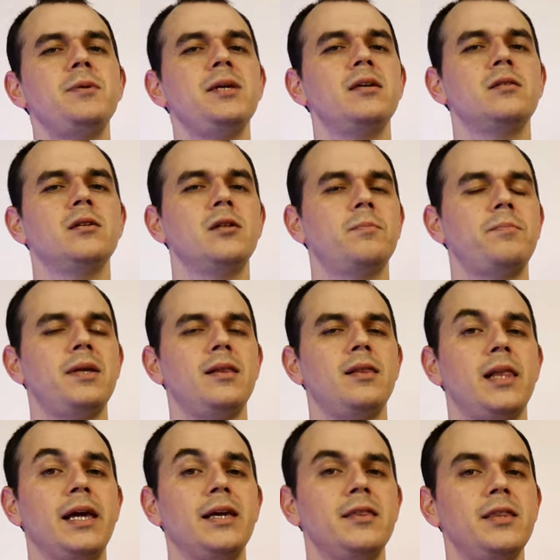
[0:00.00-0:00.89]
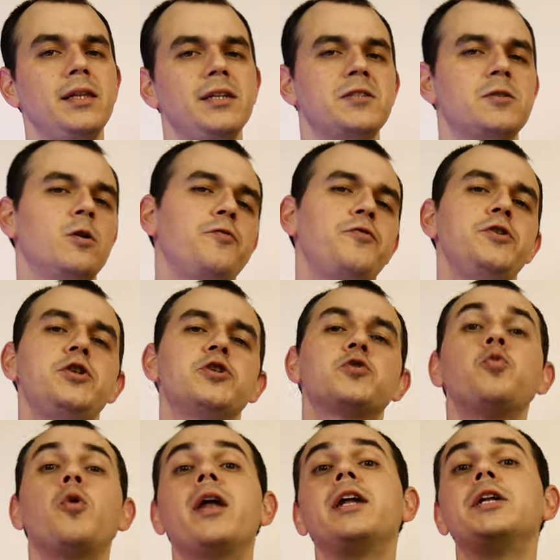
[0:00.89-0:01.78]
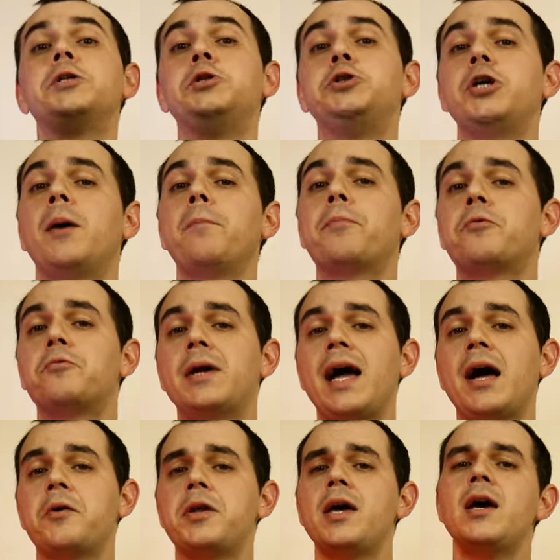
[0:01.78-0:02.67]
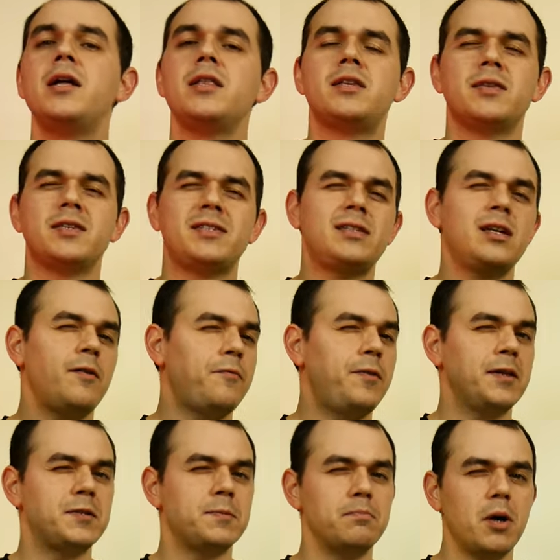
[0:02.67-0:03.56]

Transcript: be a little bit lengthy. So if you just wanna jump around to the stuff that's